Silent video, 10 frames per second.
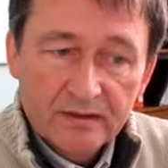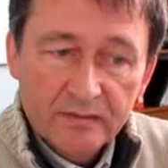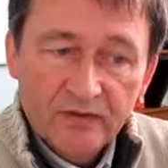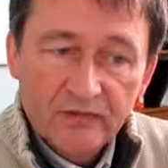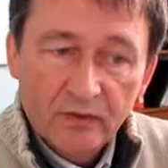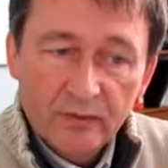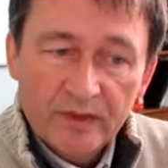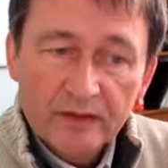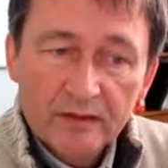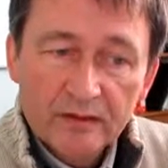Before
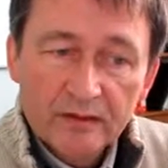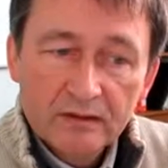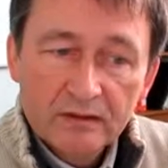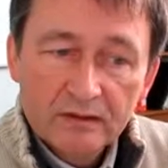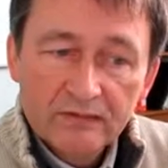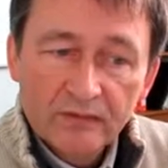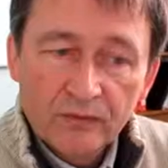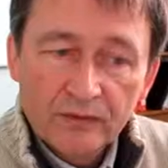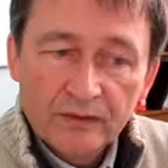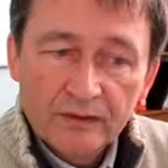me,
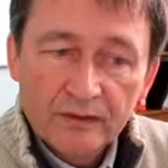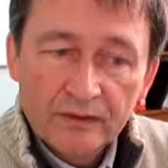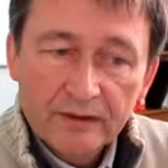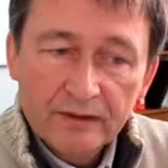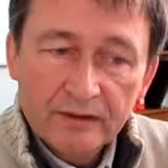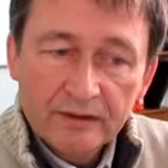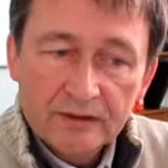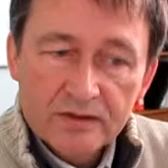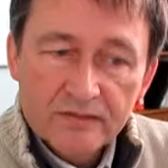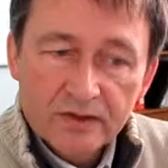4
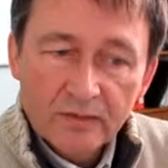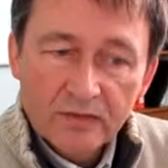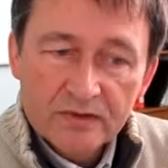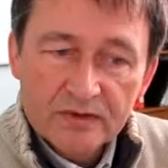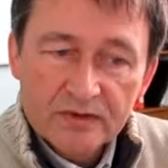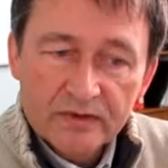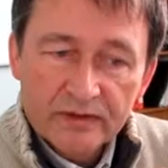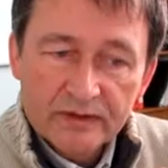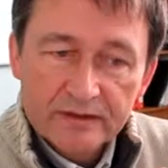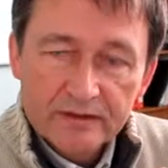yards of cobbled
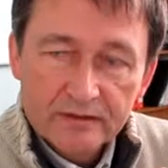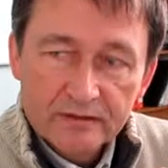street.